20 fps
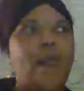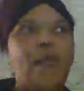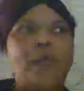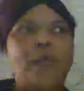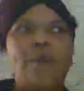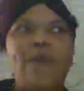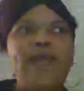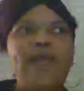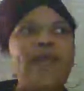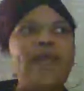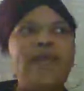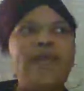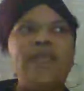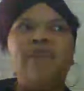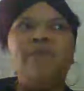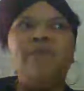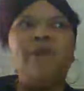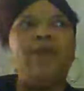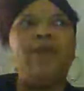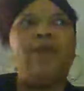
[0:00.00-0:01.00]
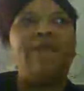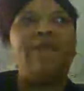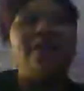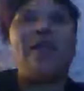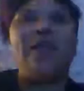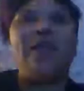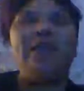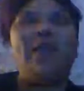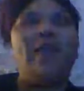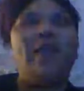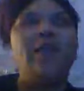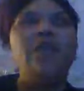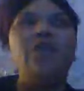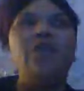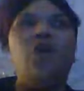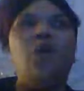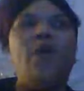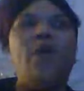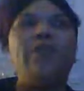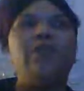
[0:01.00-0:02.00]
But he didn't give me nothing. I didn't
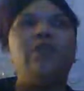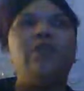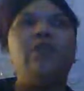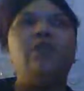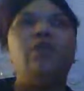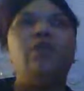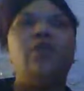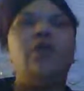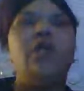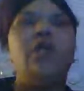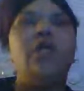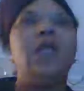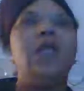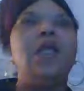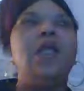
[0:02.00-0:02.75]
know what to do.